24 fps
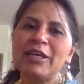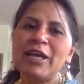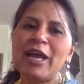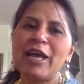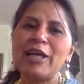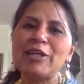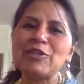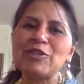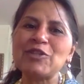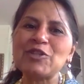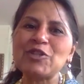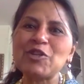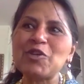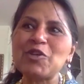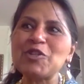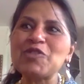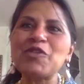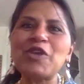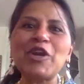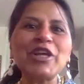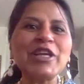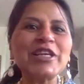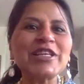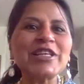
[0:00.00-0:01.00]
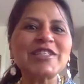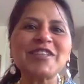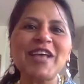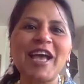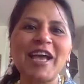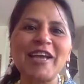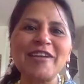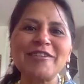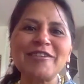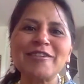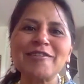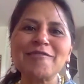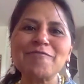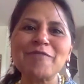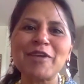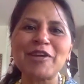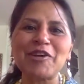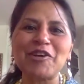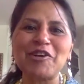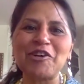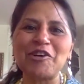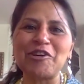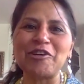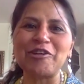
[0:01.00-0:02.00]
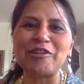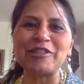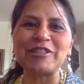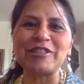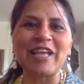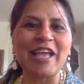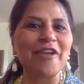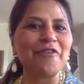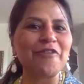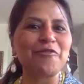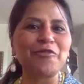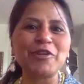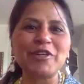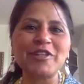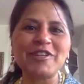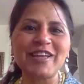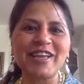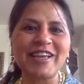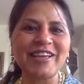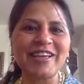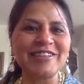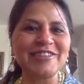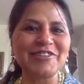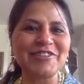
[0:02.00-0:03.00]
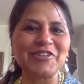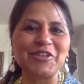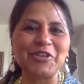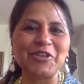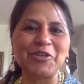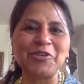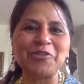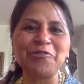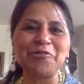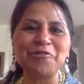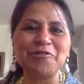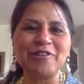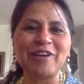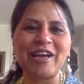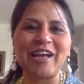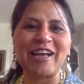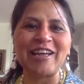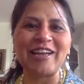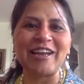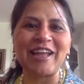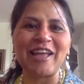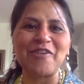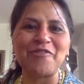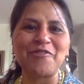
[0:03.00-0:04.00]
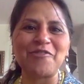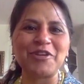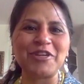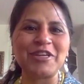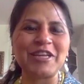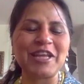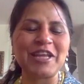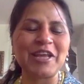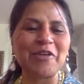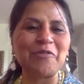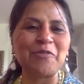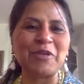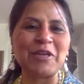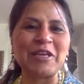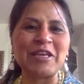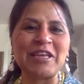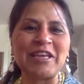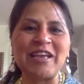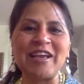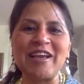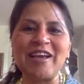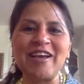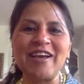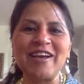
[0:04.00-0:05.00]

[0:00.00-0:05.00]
And so it's very exciting because every day it's new and every day we